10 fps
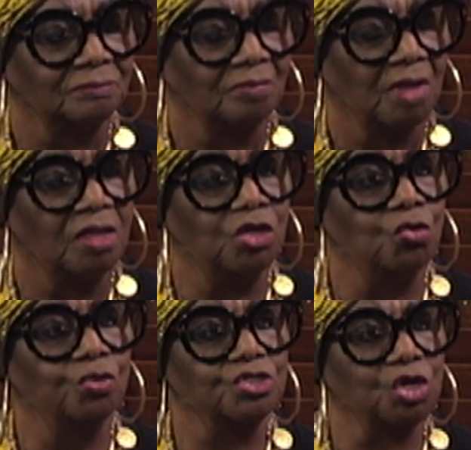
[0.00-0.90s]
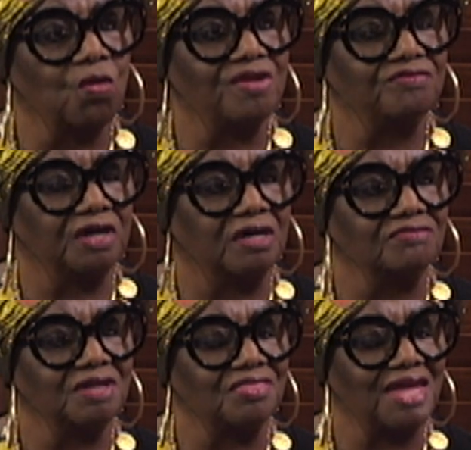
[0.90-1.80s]
You were so involved
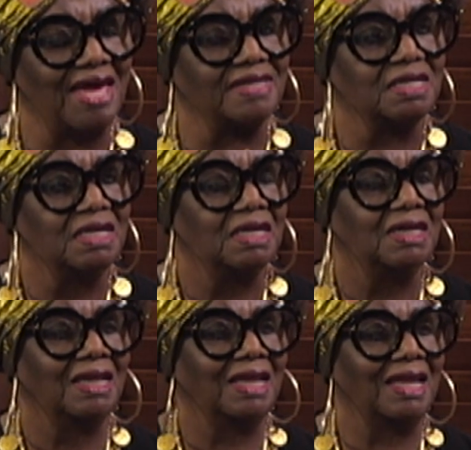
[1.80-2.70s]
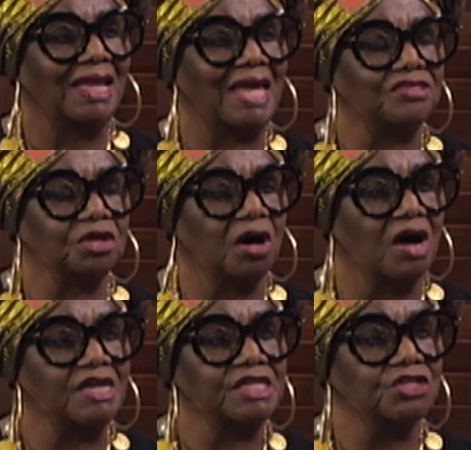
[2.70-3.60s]
in that. Let the
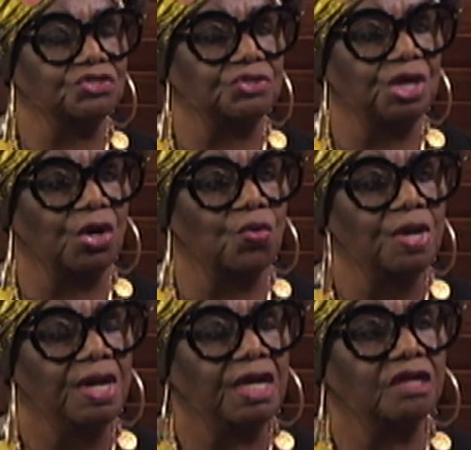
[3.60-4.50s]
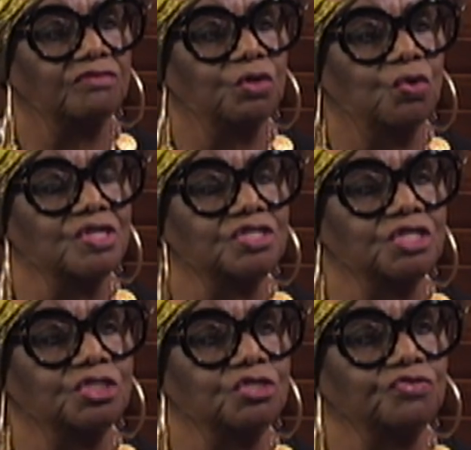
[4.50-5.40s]
audience know, and of course
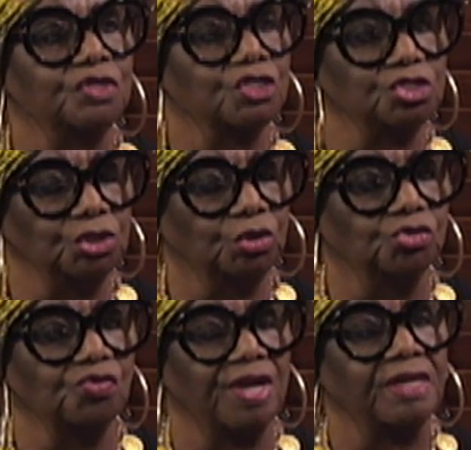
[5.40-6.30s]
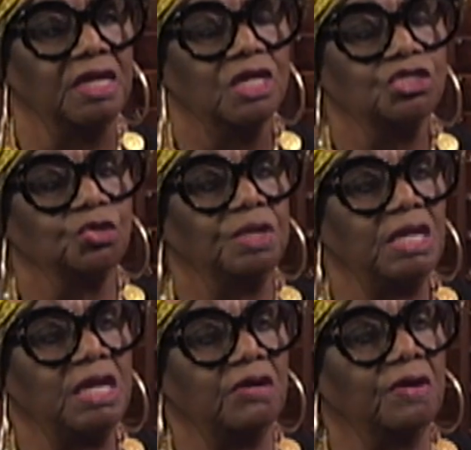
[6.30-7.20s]
this is for the children, to
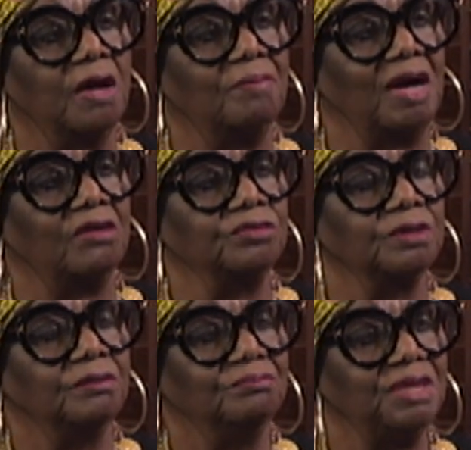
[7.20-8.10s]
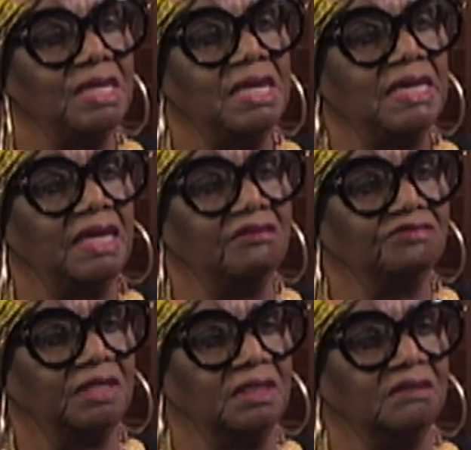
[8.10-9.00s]
hear about being
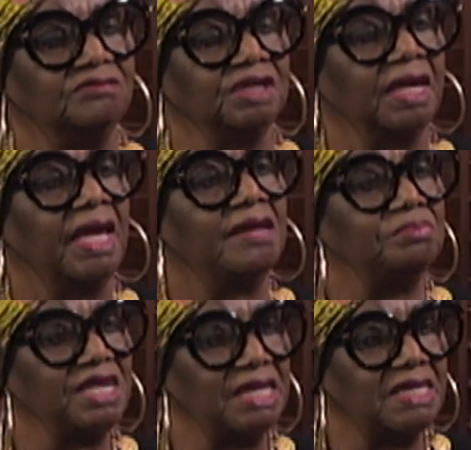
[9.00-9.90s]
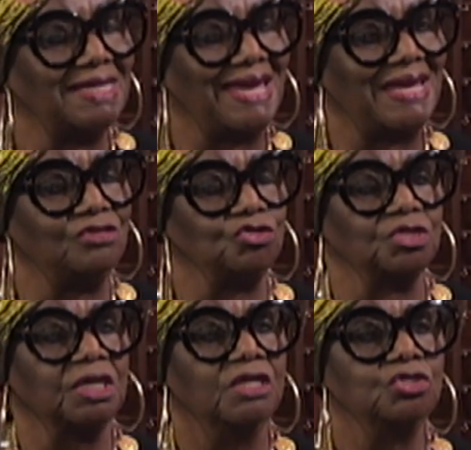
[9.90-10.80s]
involved and being engaged.
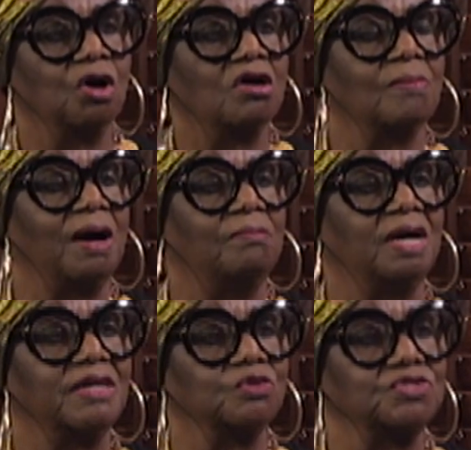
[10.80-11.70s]
Talk about model cities.